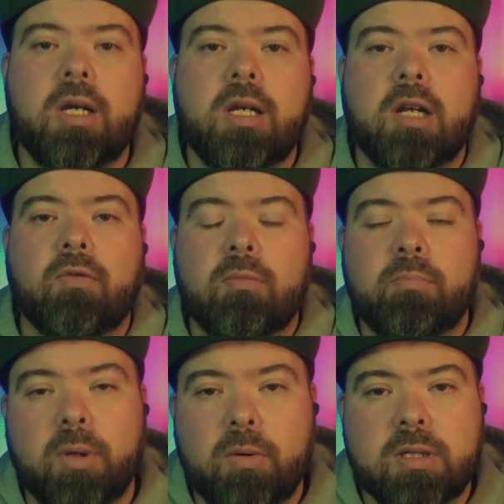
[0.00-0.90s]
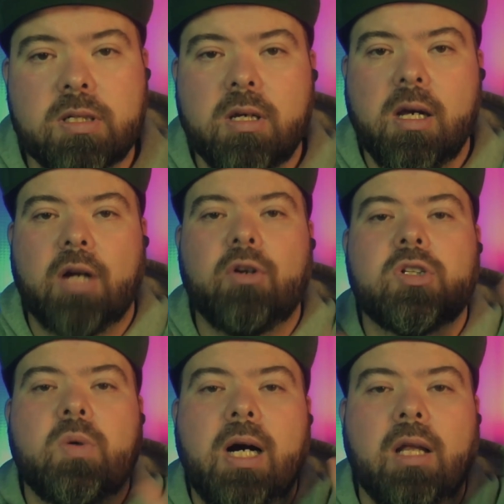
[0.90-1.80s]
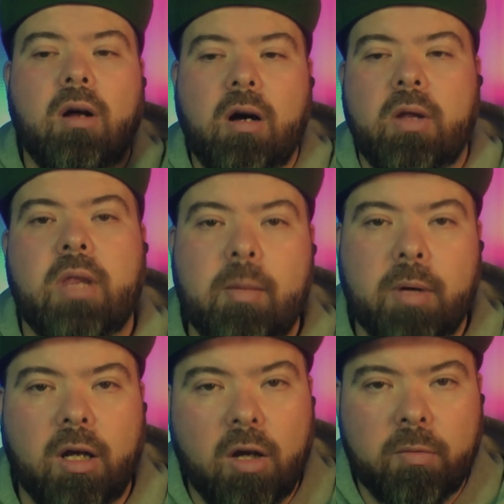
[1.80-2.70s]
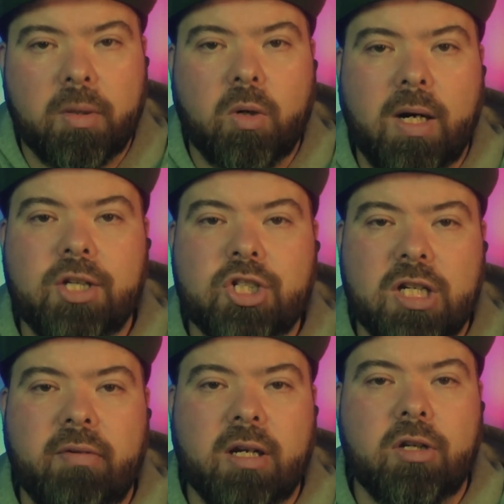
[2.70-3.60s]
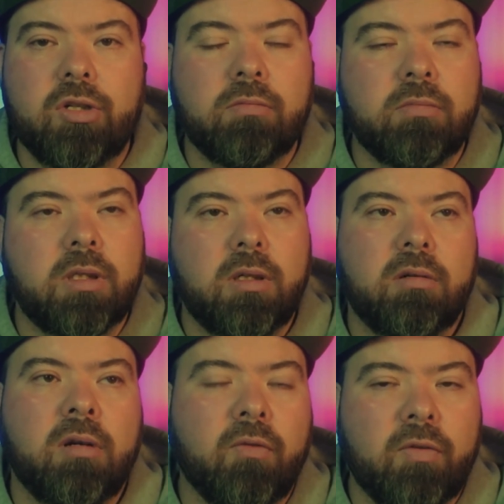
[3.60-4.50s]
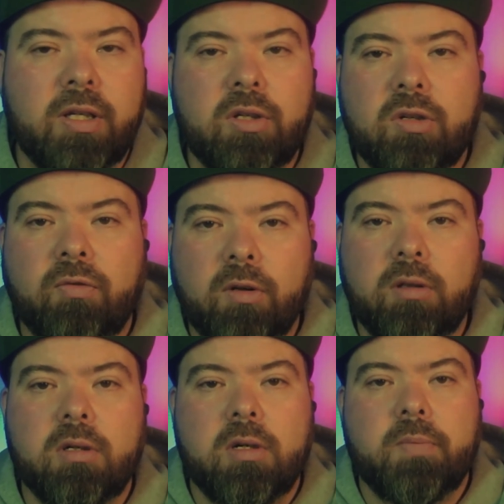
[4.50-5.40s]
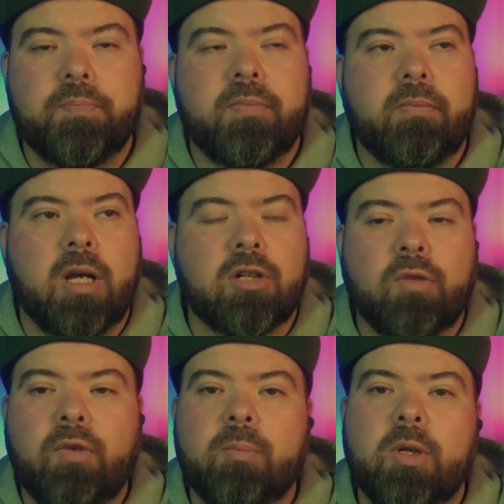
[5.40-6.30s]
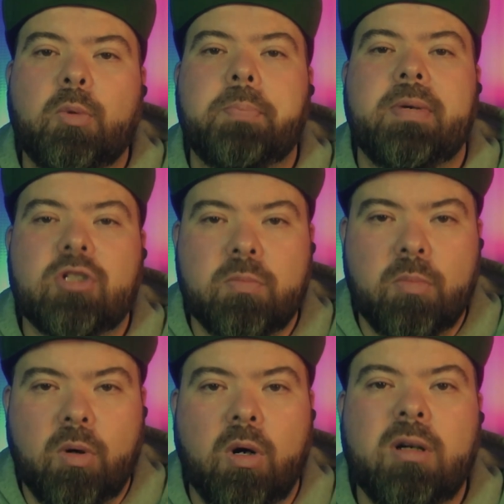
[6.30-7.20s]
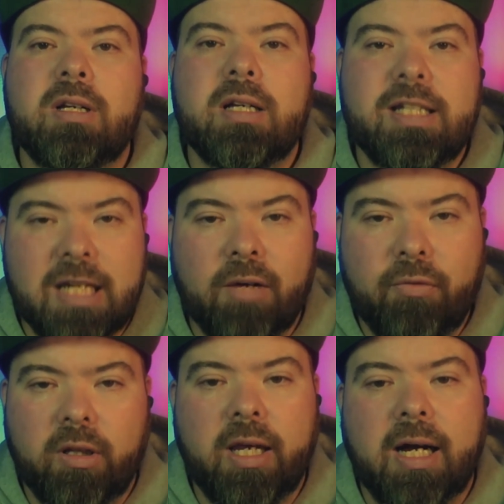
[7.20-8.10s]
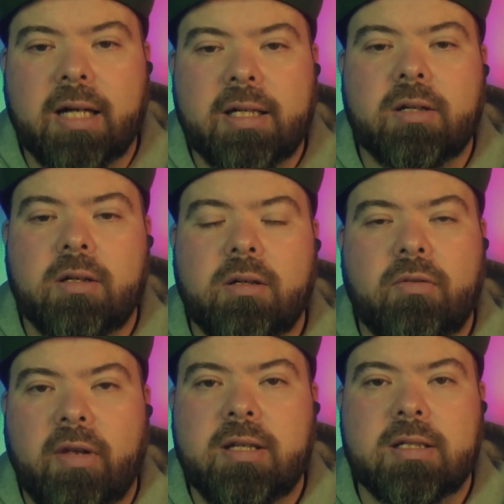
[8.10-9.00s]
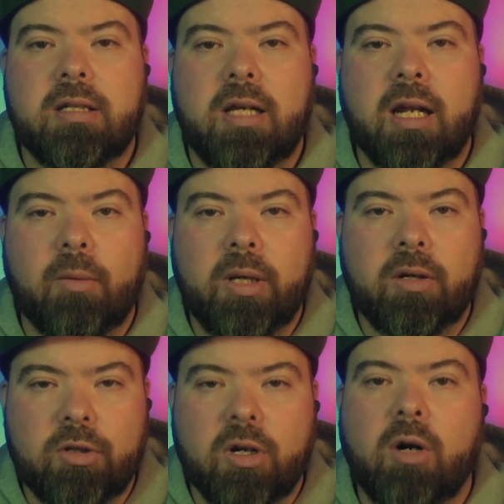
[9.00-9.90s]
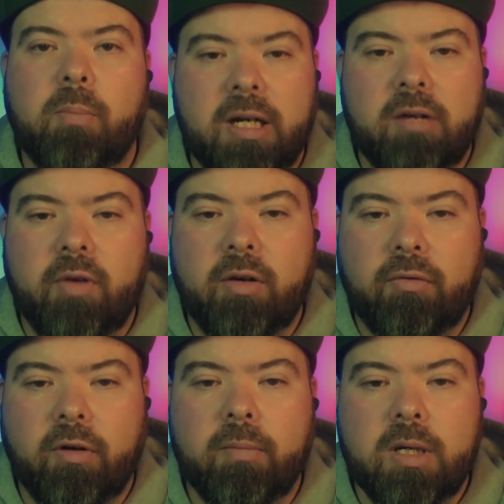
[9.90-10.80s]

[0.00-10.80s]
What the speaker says: different boots. I know there's quite a lot in there, but a lot of them are quite generic and not very useful. I just think there would be some more definitely added things in there that we could all benefit from.